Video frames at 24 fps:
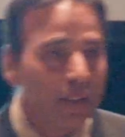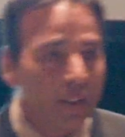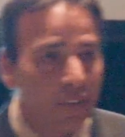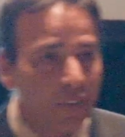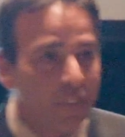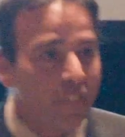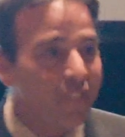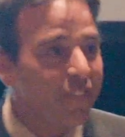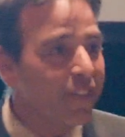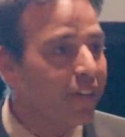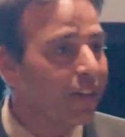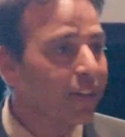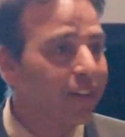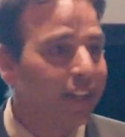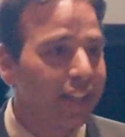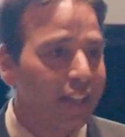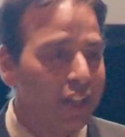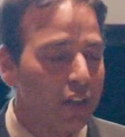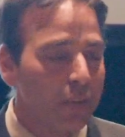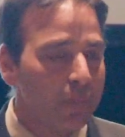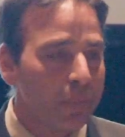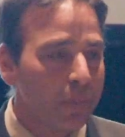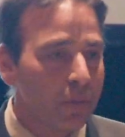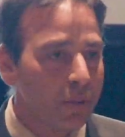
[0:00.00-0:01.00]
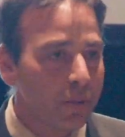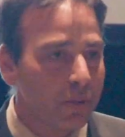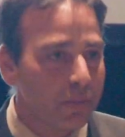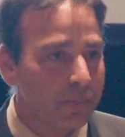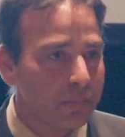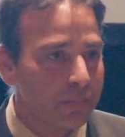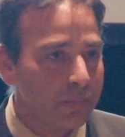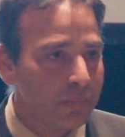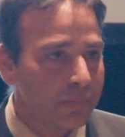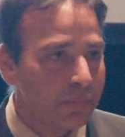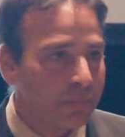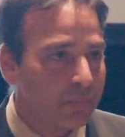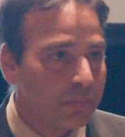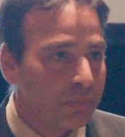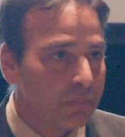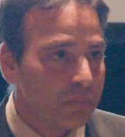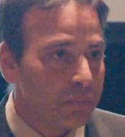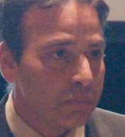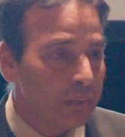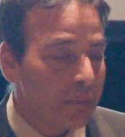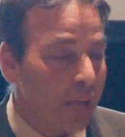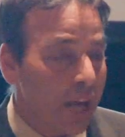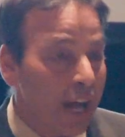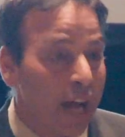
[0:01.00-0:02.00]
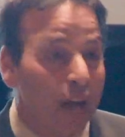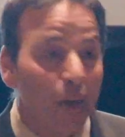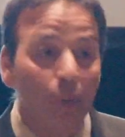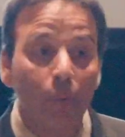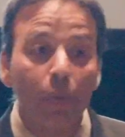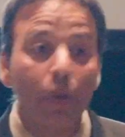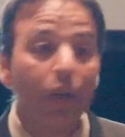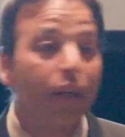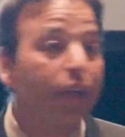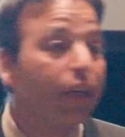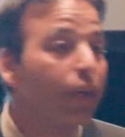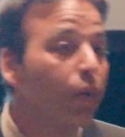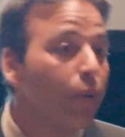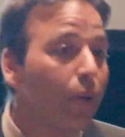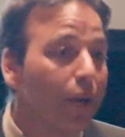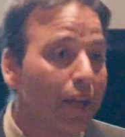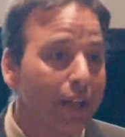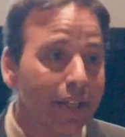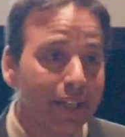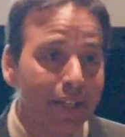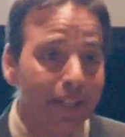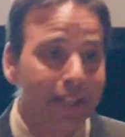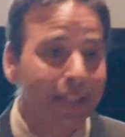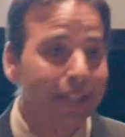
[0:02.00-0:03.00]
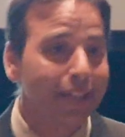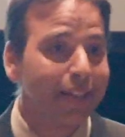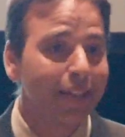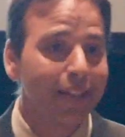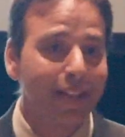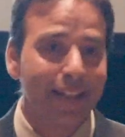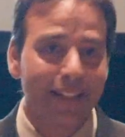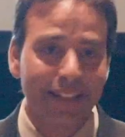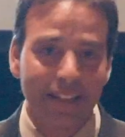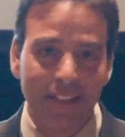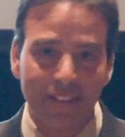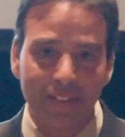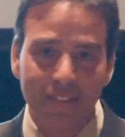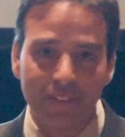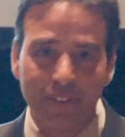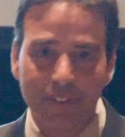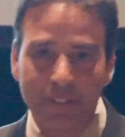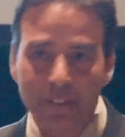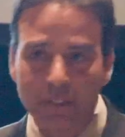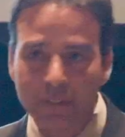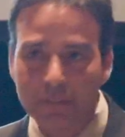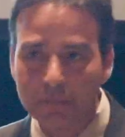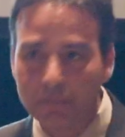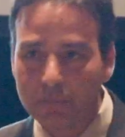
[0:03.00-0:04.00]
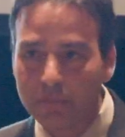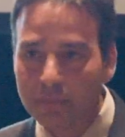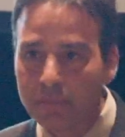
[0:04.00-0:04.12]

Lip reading: So, for example, I really want to get into Stanford.